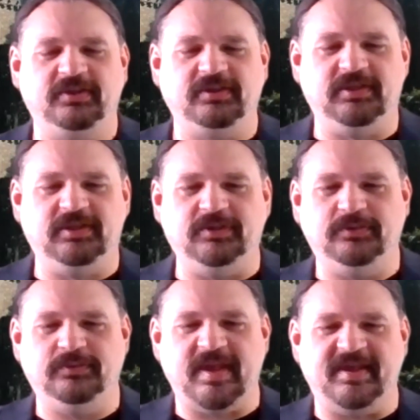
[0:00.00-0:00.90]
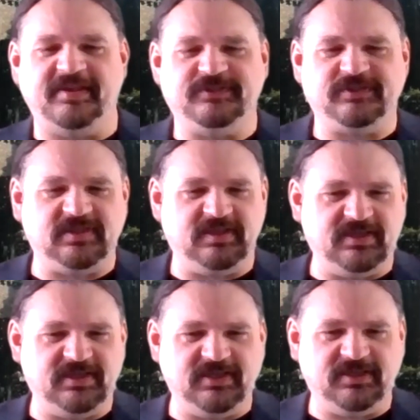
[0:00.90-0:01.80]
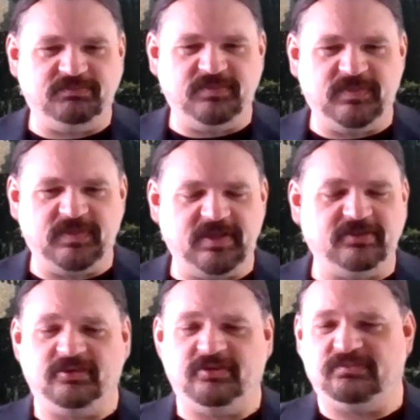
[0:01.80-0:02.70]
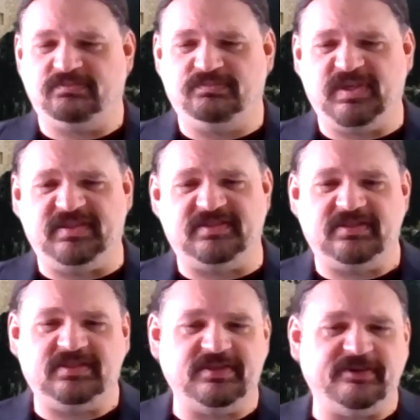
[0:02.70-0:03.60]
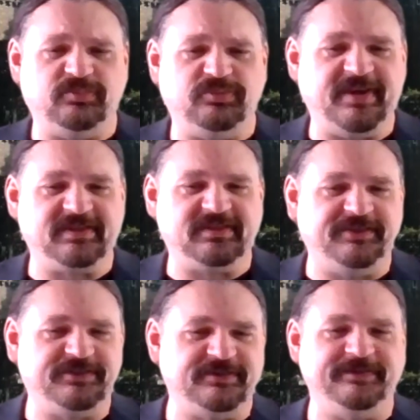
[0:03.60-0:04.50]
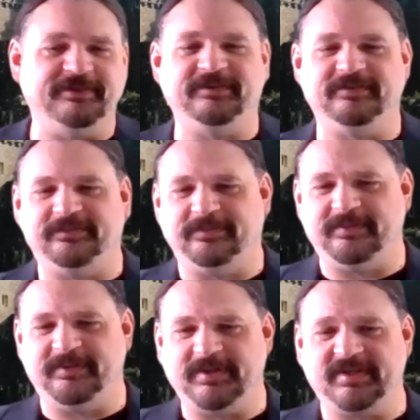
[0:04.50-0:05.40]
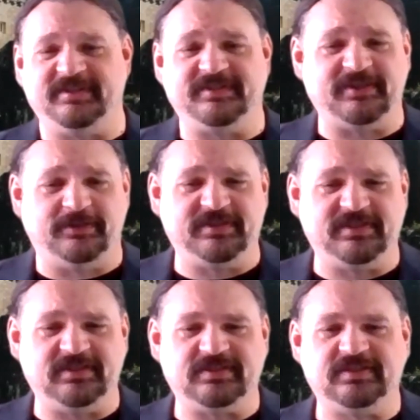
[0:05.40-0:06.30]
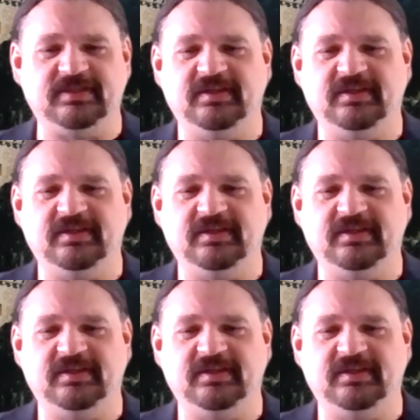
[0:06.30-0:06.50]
you as the either BCDR practitioner or consultant